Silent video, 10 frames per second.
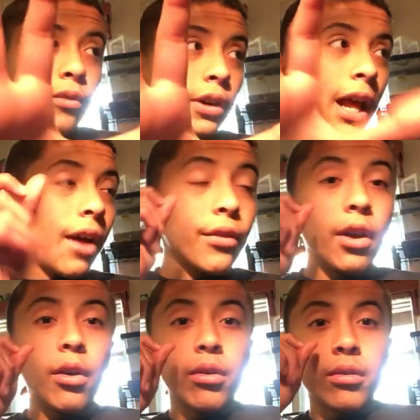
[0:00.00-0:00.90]
For now,
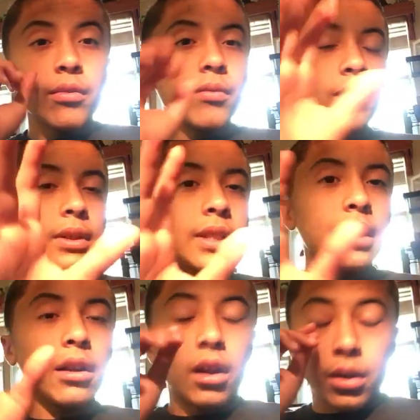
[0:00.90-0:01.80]
though, let's
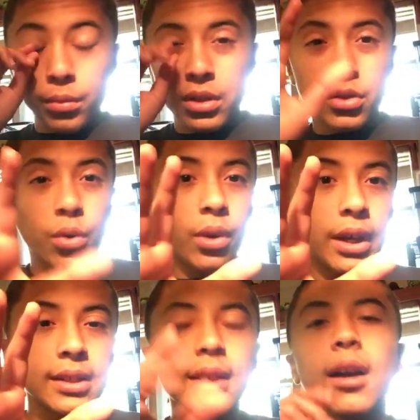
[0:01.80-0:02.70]
get on with the
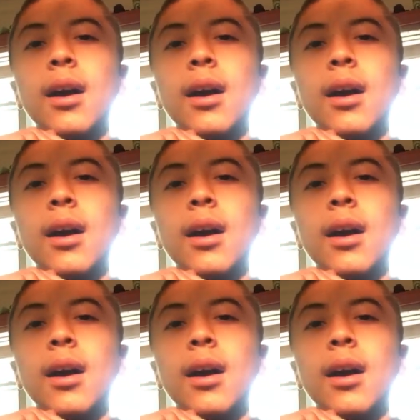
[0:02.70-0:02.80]
toys.